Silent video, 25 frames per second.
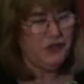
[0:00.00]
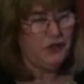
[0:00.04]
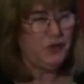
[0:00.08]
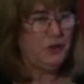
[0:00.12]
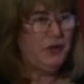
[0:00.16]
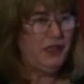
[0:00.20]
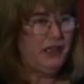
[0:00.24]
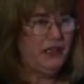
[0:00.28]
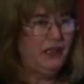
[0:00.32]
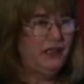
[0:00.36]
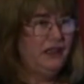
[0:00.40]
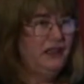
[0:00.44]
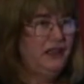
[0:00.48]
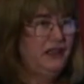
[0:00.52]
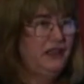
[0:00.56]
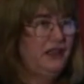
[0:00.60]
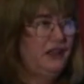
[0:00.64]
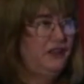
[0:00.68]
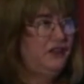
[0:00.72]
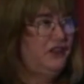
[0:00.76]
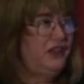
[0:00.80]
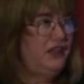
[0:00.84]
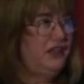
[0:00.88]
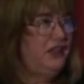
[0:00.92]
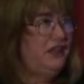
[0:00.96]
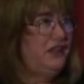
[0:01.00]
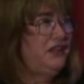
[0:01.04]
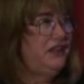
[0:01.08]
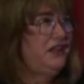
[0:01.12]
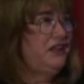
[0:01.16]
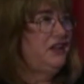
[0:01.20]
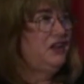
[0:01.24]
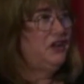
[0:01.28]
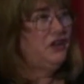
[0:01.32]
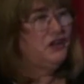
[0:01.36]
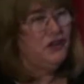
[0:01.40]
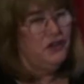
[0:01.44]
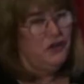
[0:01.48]
doing the
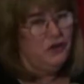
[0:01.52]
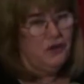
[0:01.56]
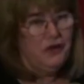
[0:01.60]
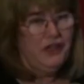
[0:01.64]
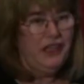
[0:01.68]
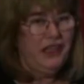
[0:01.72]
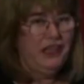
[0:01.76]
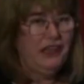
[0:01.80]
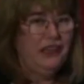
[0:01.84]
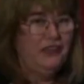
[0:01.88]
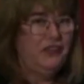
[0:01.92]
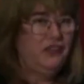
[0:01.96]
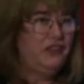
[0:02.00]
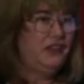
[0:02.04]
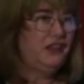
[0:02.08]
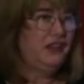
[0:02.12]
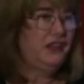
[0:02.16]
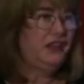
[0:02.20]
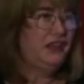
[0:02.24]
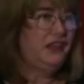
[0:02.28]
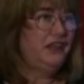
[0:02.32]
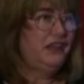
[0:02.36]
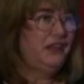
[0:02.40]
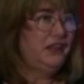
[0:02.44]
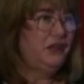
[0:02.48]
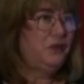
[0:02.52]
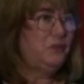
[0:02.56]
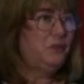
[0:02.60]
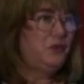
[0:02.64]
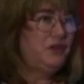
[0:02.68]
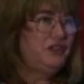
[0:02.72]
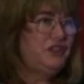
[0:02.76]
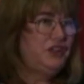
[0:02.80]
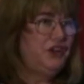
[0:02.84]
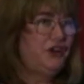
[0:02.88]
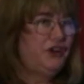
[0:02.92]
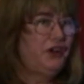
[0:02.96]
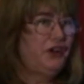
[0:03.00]
looking at the
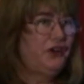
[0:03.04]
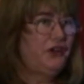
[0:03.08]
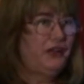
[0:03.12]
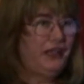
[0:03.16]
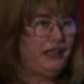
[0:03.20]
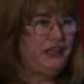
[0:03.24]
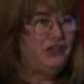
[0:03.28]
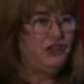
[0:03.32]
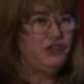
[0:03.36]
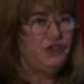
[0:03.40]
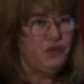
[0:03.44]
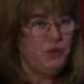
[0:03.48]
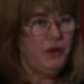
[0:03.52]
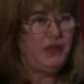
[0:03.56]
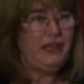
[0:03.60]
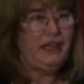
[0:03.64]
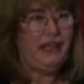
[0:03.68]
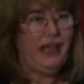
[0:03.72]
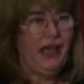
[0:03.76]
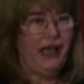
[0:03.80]
material in 20